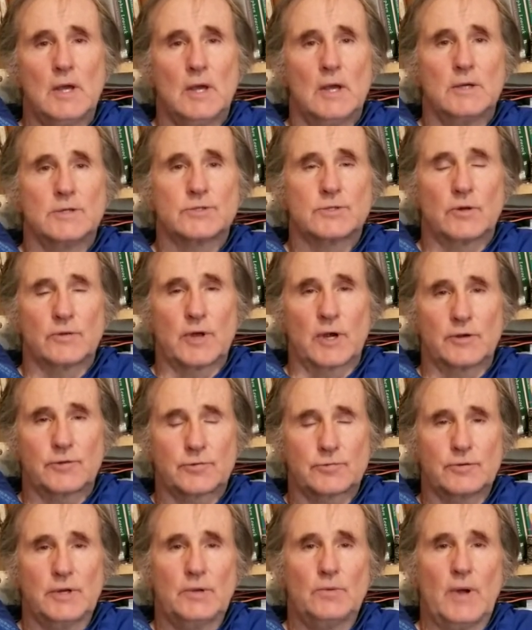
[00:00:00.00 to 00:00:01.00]
So there are
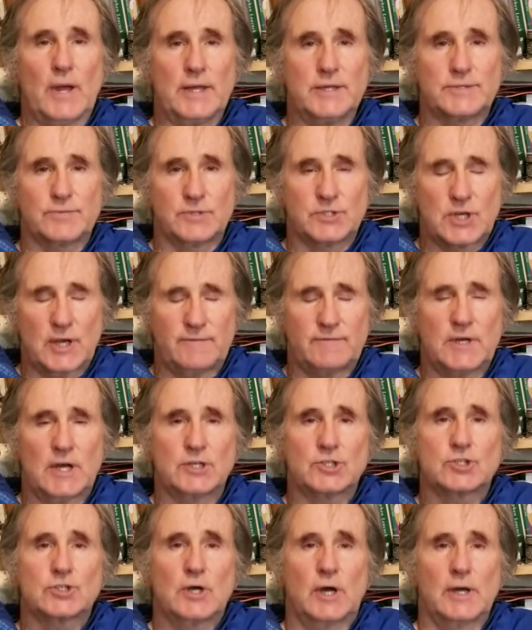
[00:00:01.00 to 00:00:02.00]
three ways, which I've
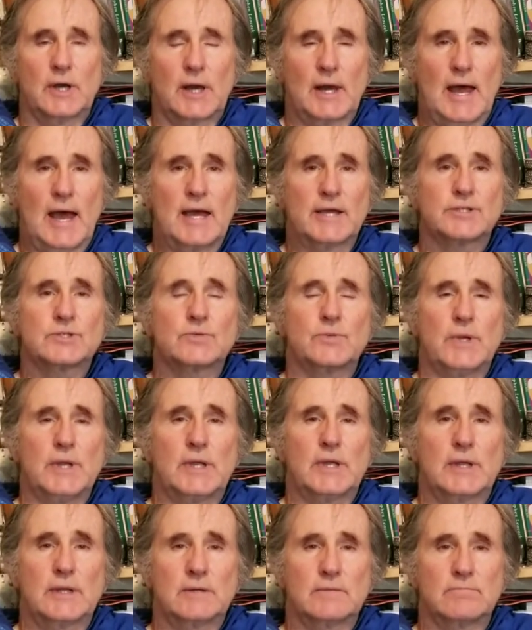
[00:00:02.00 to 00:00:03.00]
touched on last
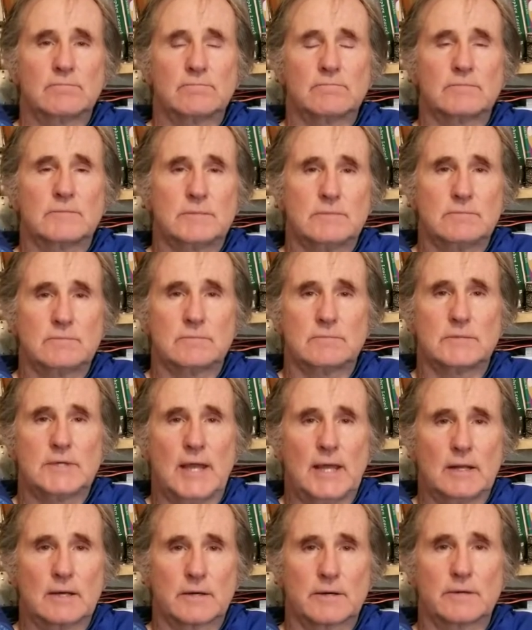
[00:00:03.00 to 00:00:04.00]
week, and
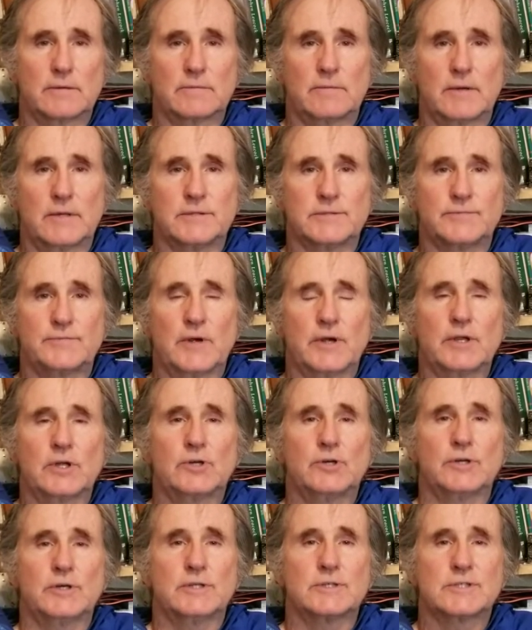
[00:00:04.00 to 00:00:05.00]
Taylor is very
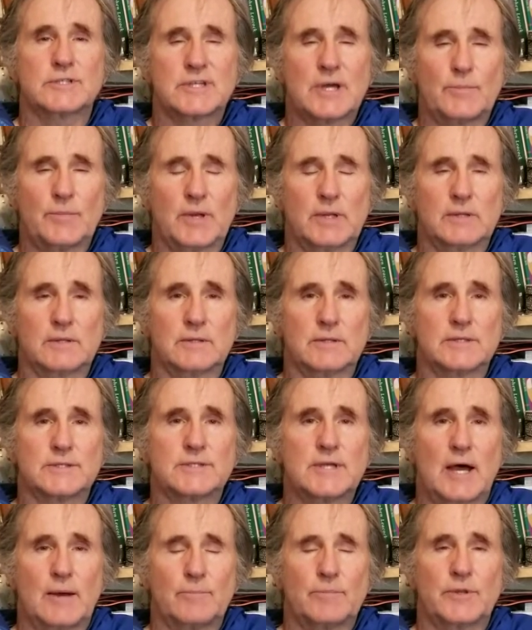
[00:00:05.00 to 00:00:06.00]
good in summing this
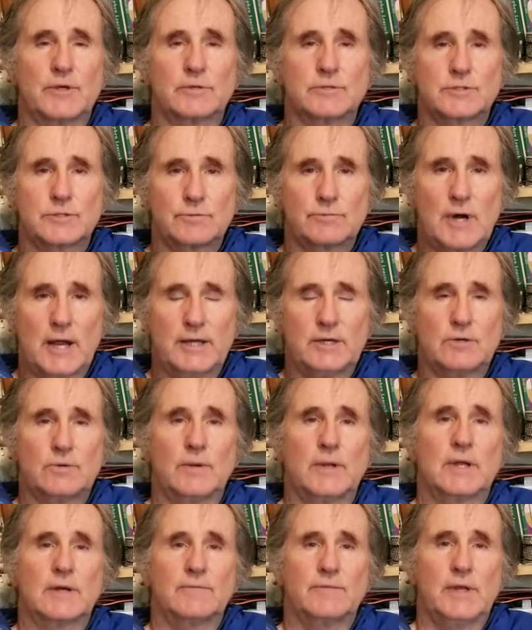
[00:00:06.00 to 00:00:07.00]
up. There's the right
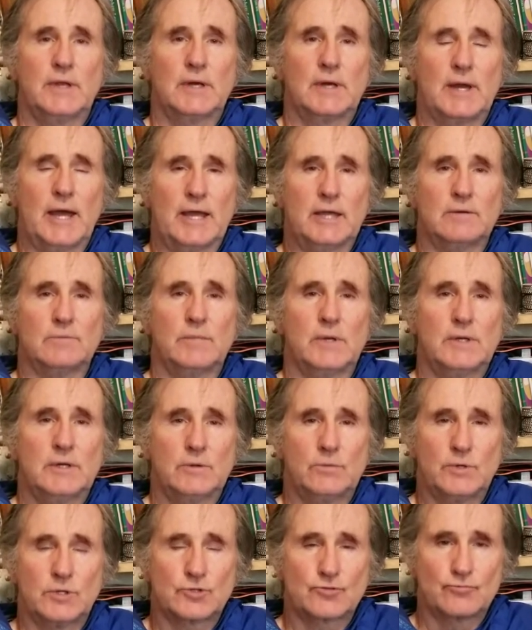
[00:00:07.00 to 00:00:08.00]
wing of the Enlightenment, in
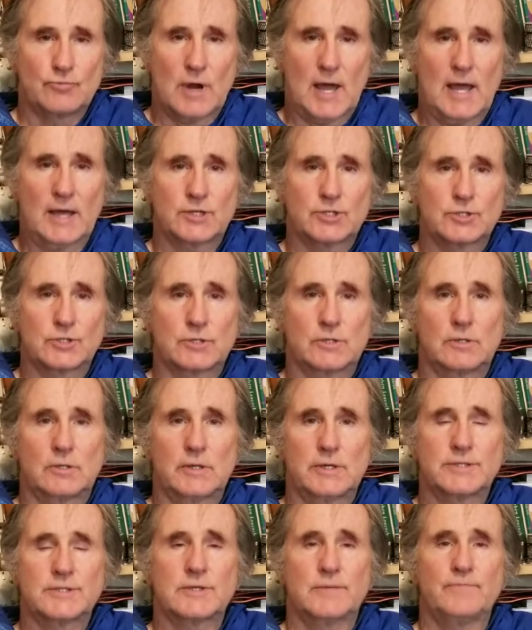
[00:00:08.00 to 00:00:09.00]
which
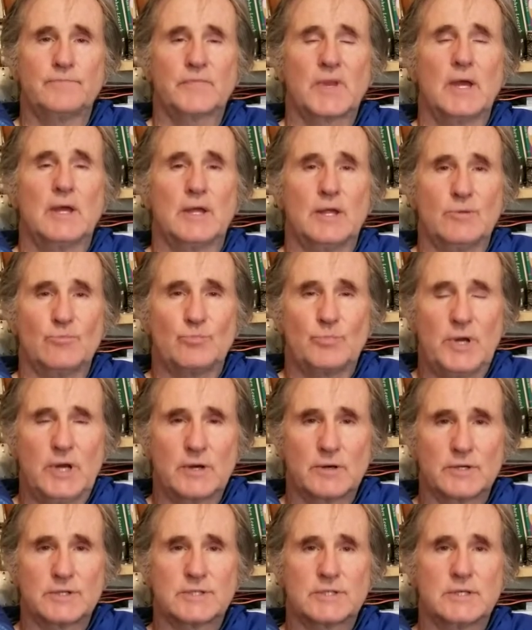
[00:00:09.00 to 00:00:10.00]
rationalism,
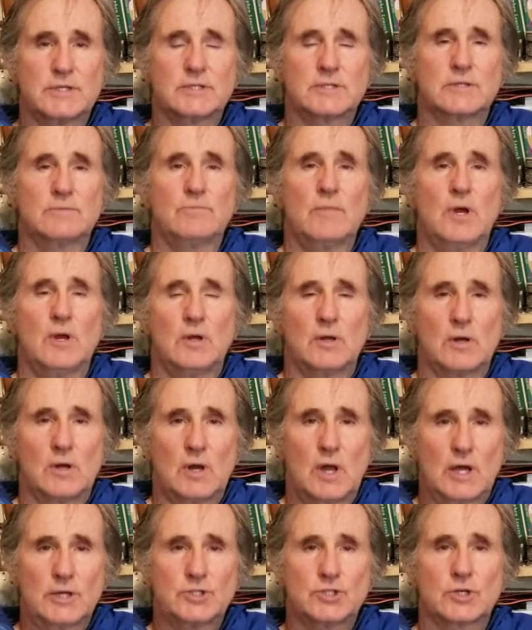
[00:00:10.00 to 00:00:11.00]
empiricism,
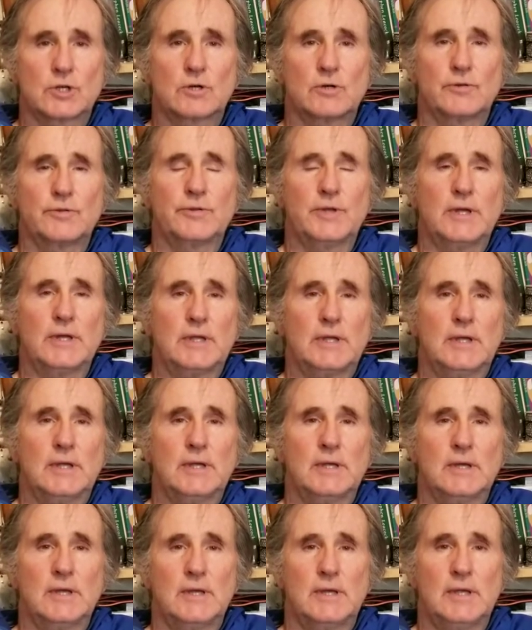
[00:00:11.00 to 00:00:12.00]
logical
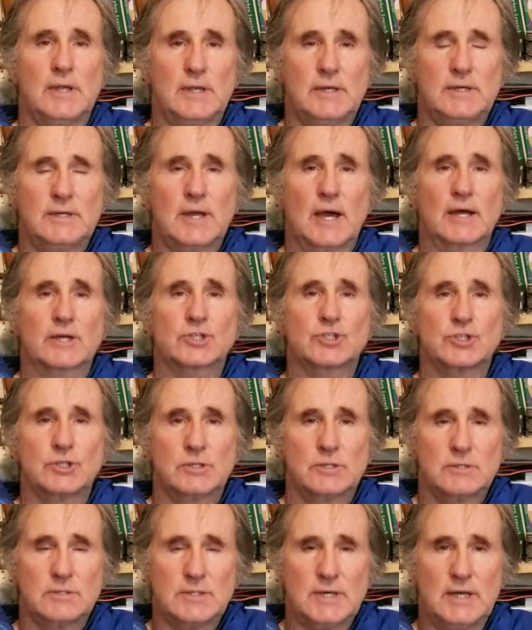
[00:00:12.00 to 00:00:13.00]
thinking,
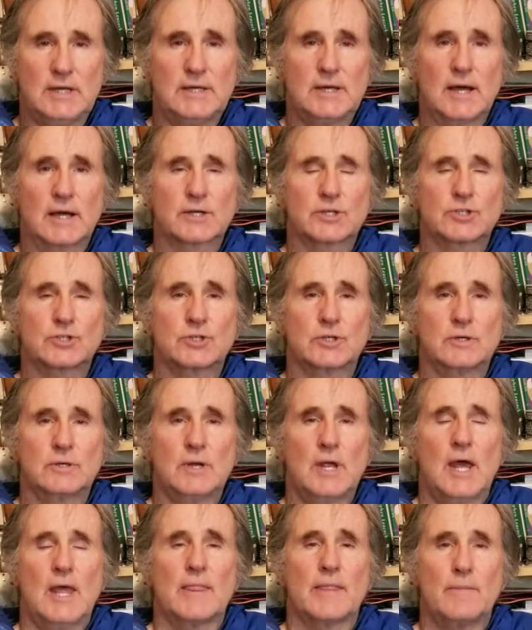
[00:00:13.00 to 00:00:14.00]
induction, deduction,
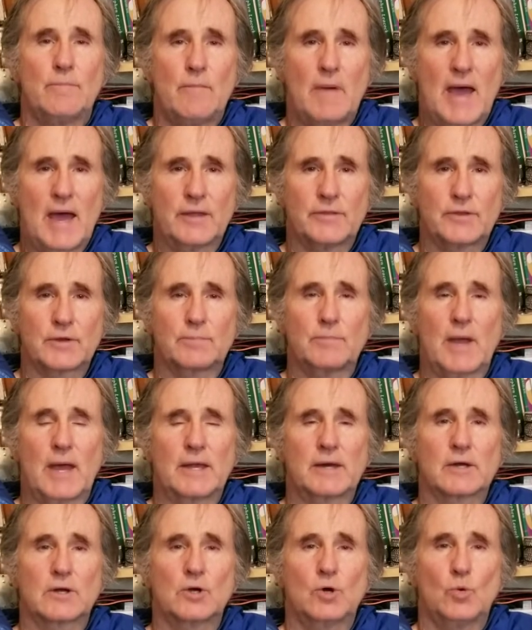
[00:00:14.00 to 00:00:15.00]
the
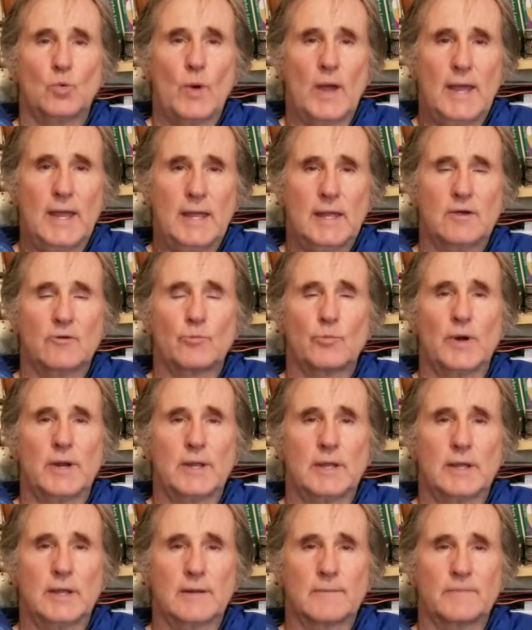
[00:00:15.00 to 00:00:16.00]
mathematical way of
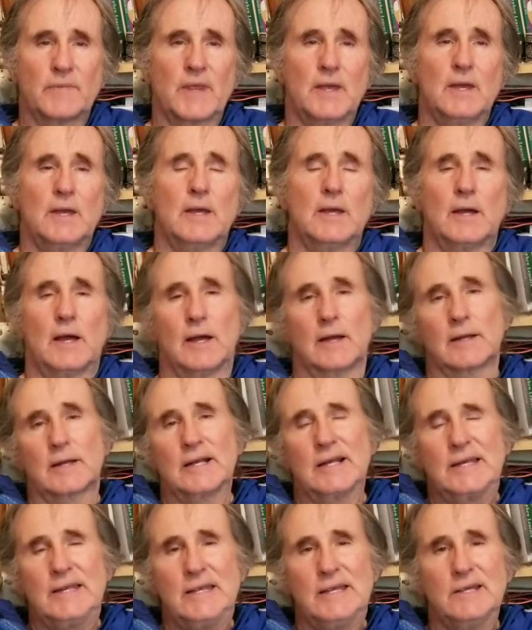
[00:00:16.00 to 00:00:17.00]
bringing uh,
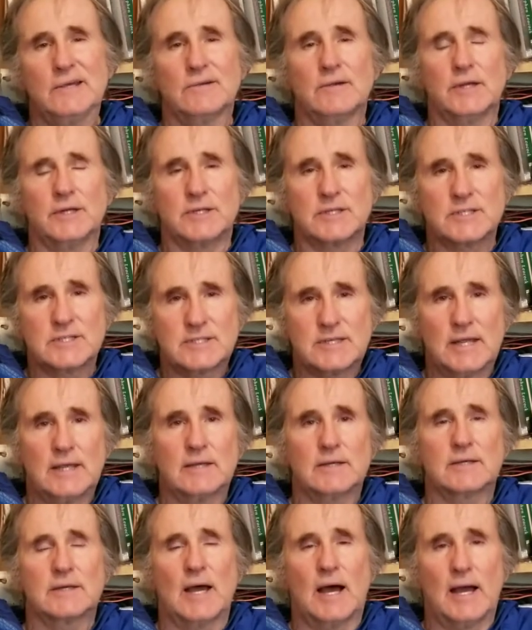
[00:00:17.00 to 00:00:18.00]
clear and distinct
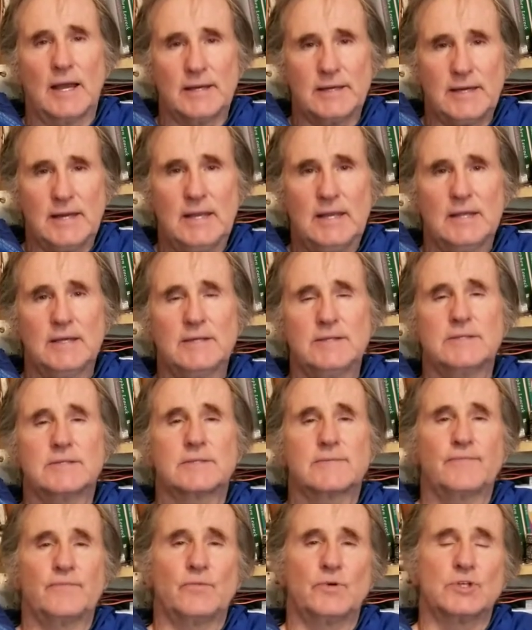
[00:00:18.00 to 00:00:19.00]

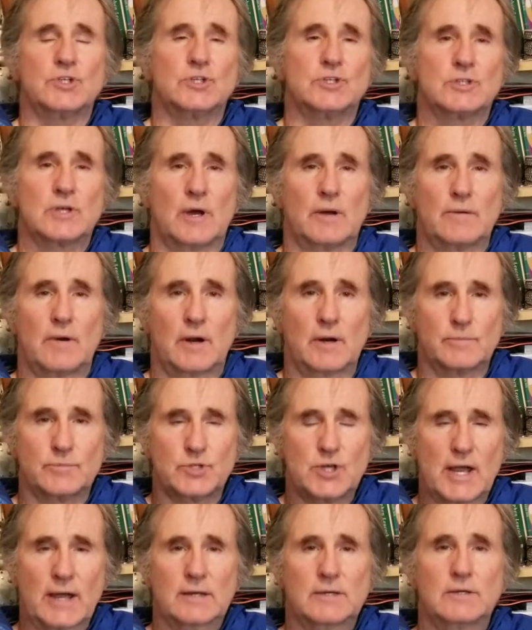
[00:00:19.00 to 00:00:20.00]
ideas, which is, are
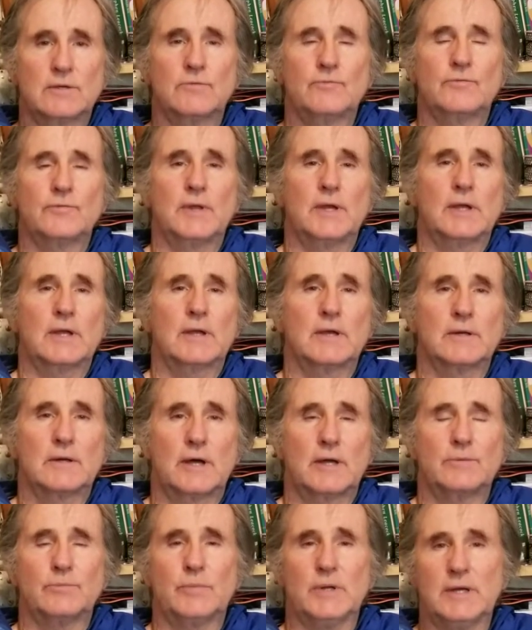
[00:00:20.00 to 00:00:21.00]
objective, they
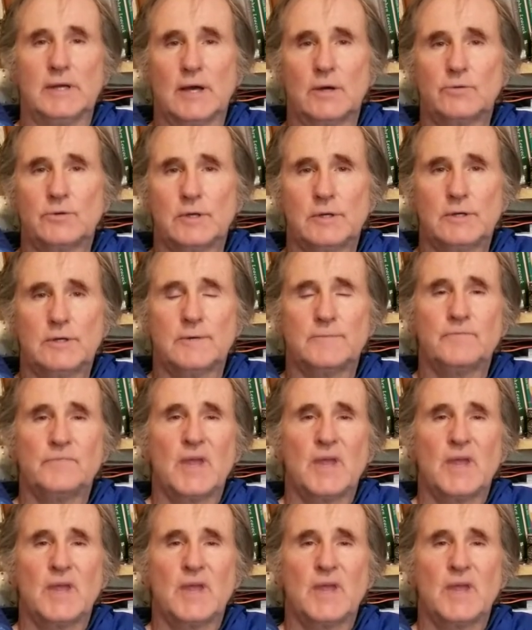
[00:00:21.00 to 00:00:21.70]
cannot be doubted.